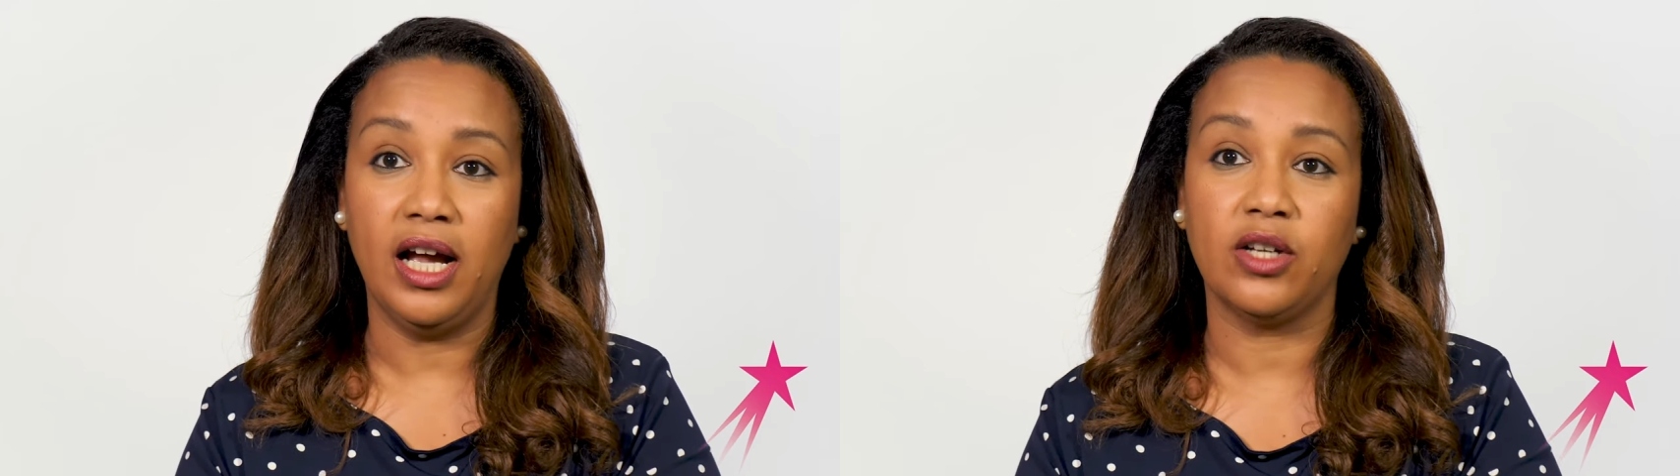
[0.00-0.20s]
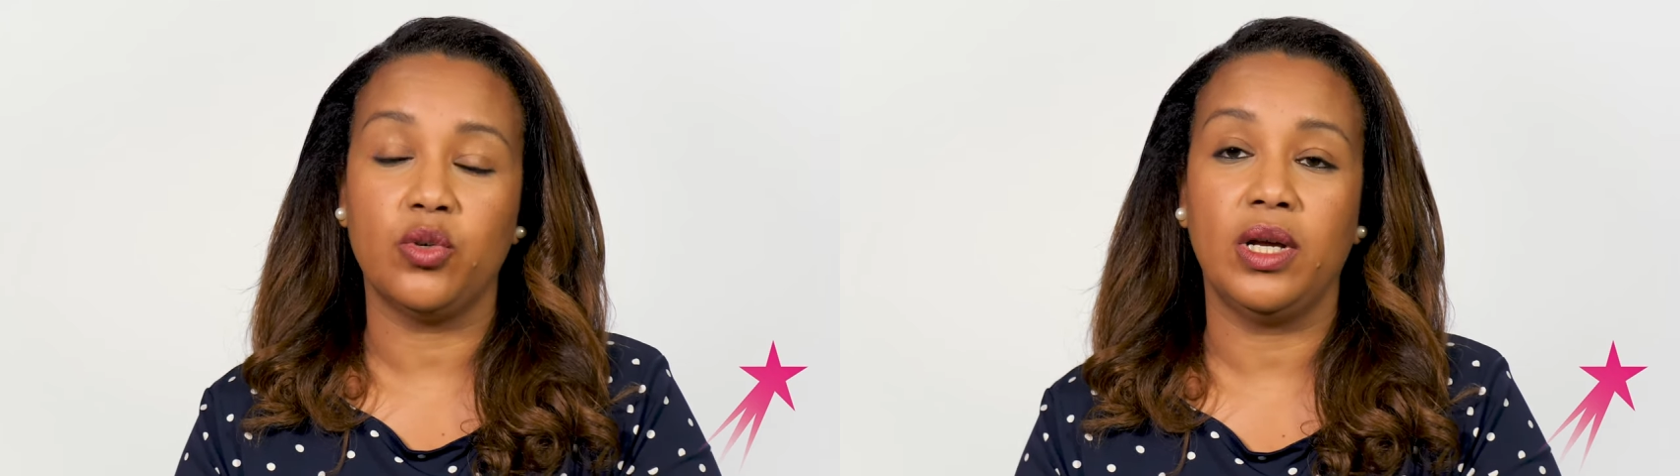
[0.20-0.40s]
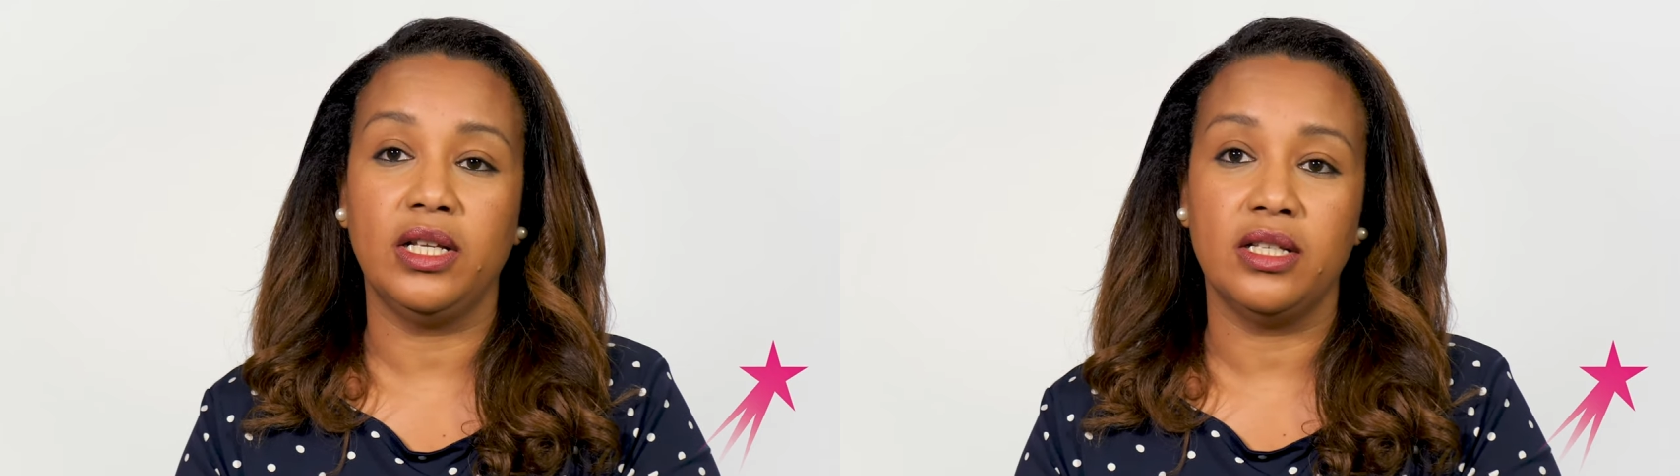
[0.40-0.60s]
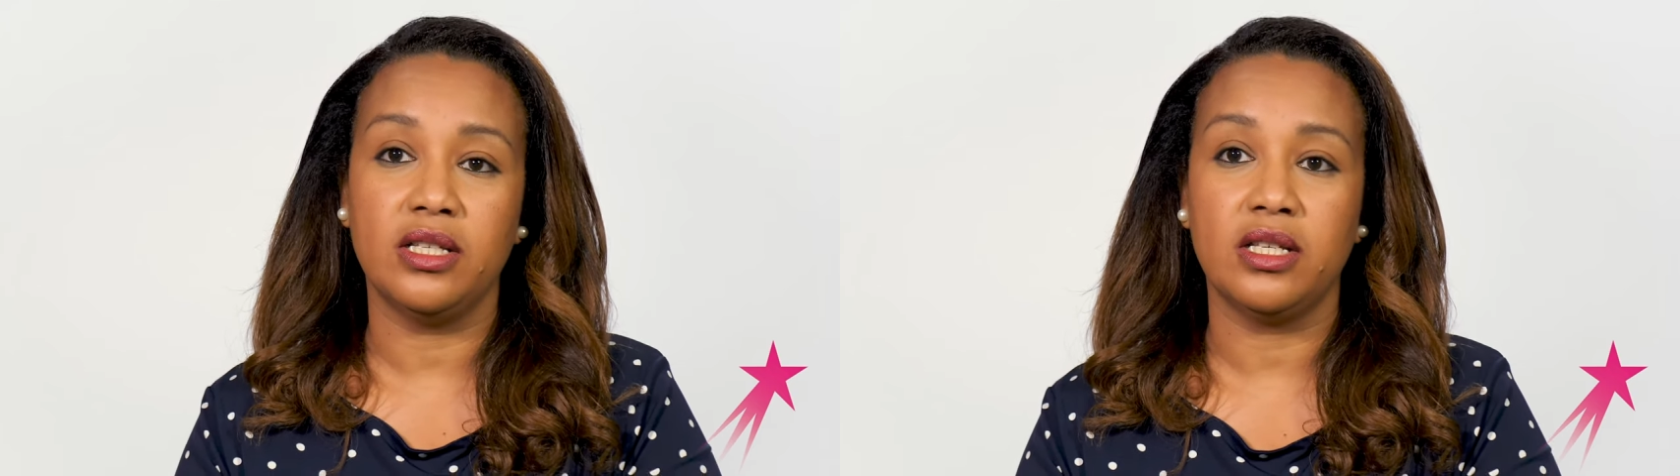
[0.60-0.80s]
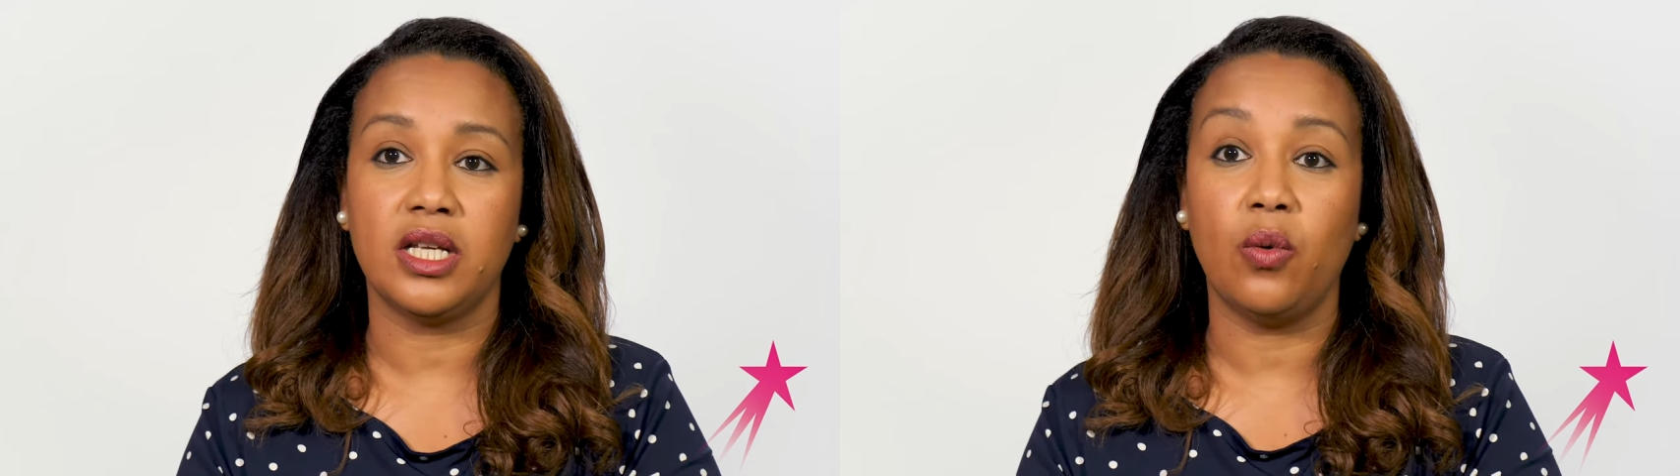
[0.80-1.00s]
actually
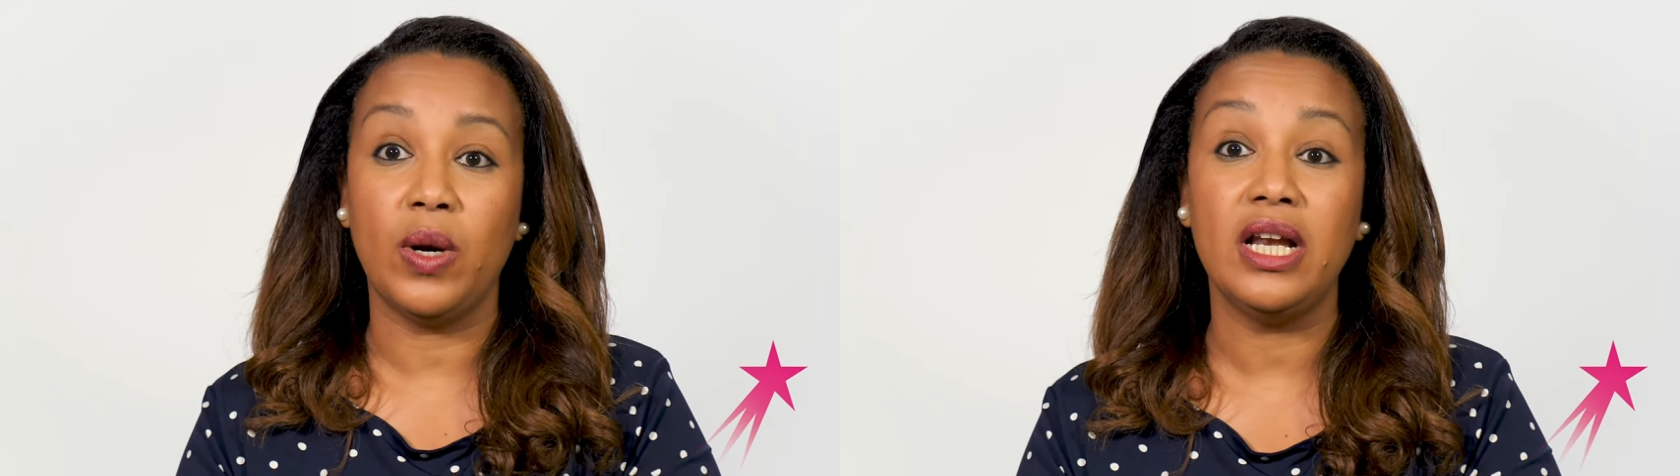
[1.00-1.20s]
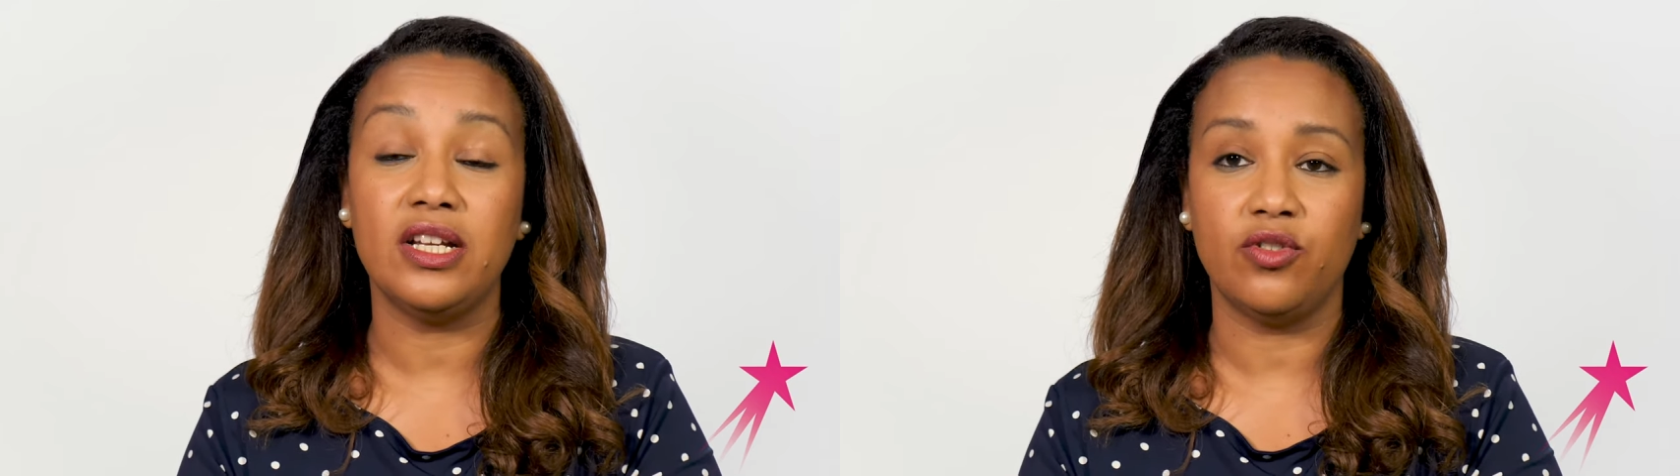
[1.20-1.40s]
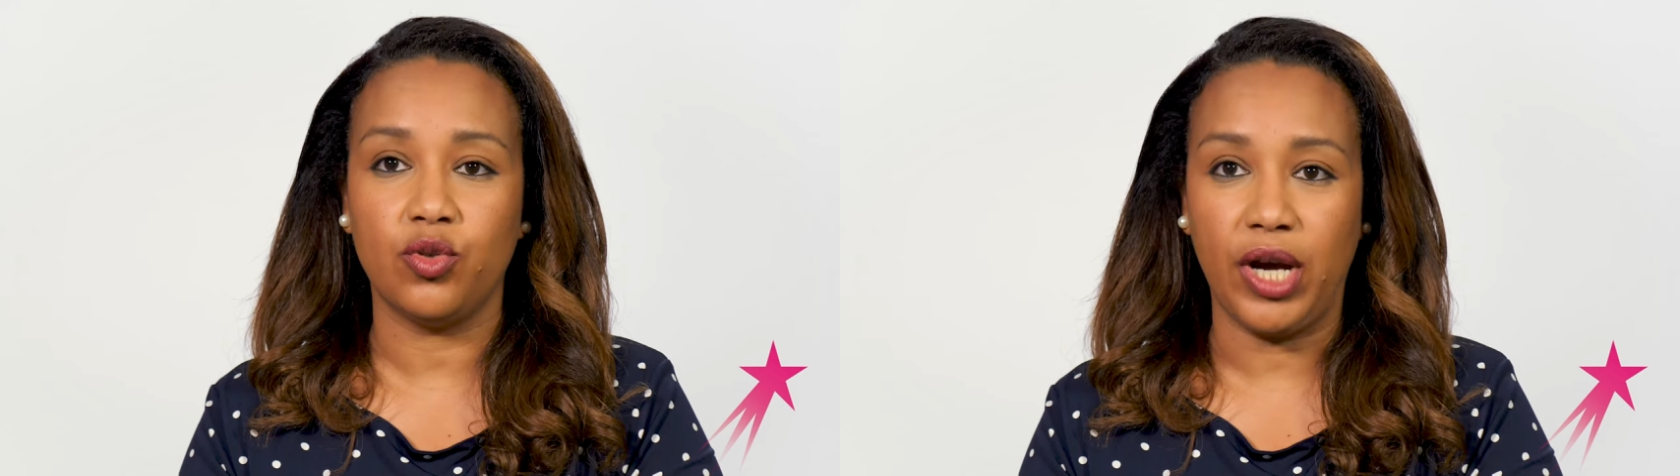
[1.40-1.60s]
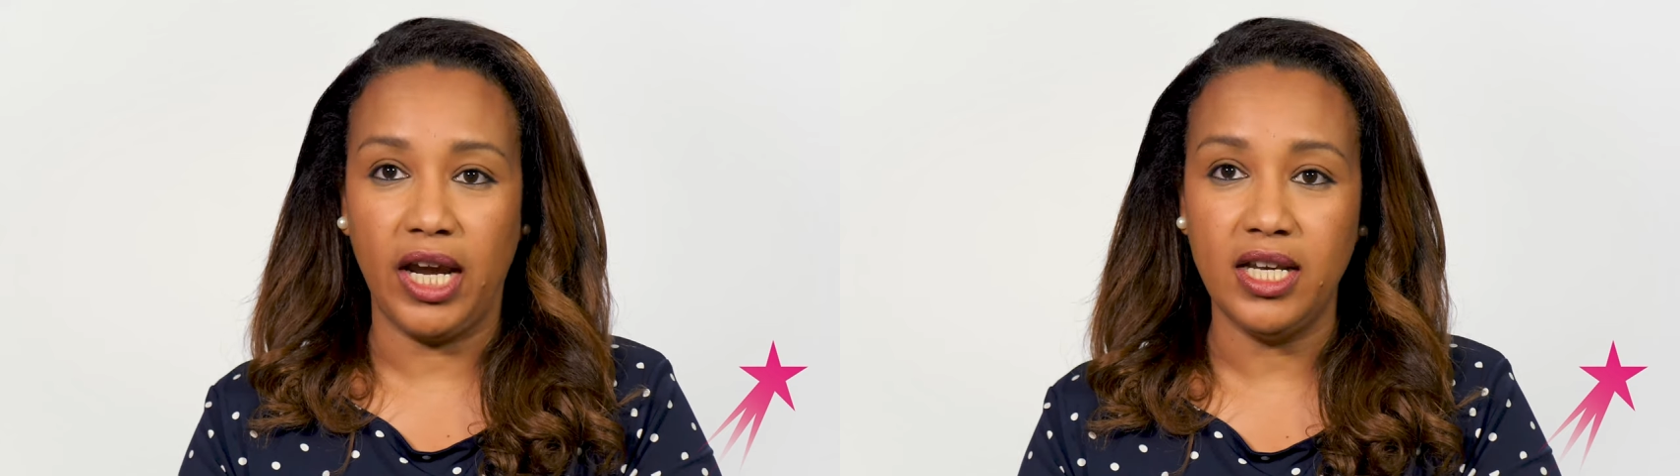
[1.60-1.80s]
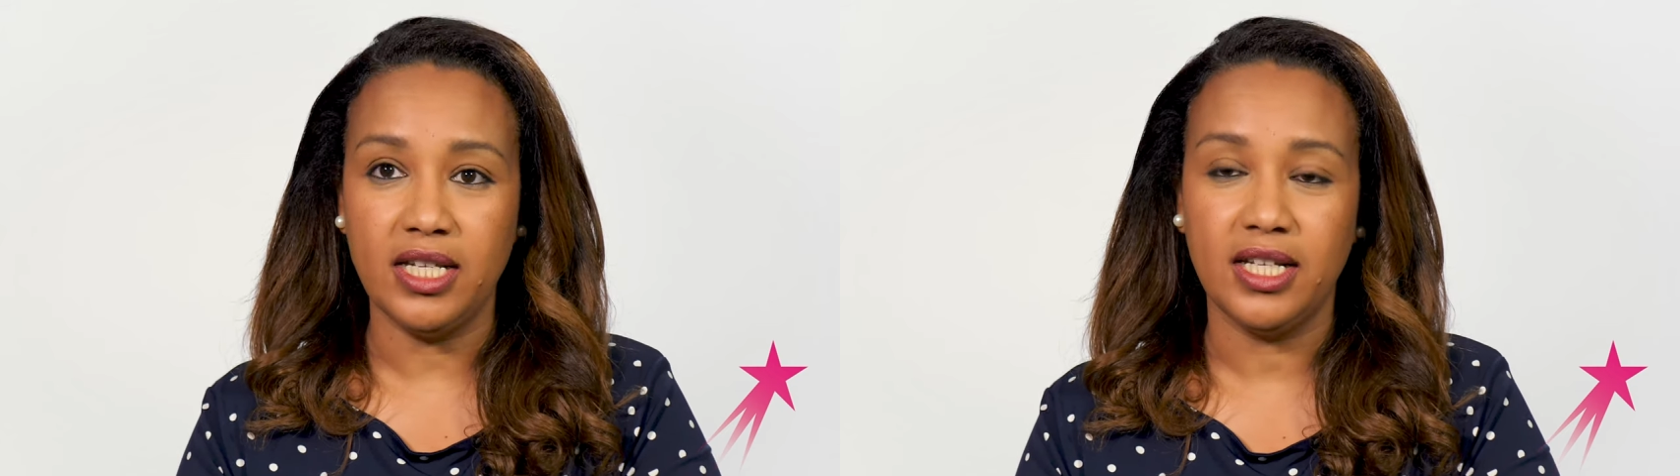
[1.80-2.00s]
this is a world
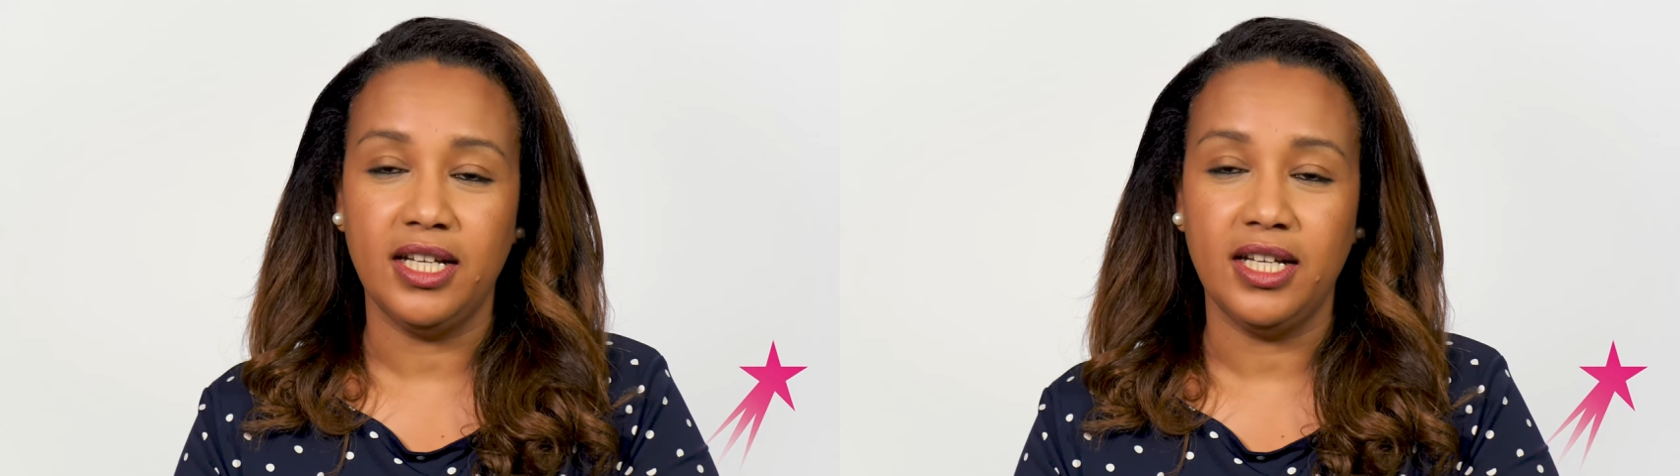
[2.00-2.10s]
trend,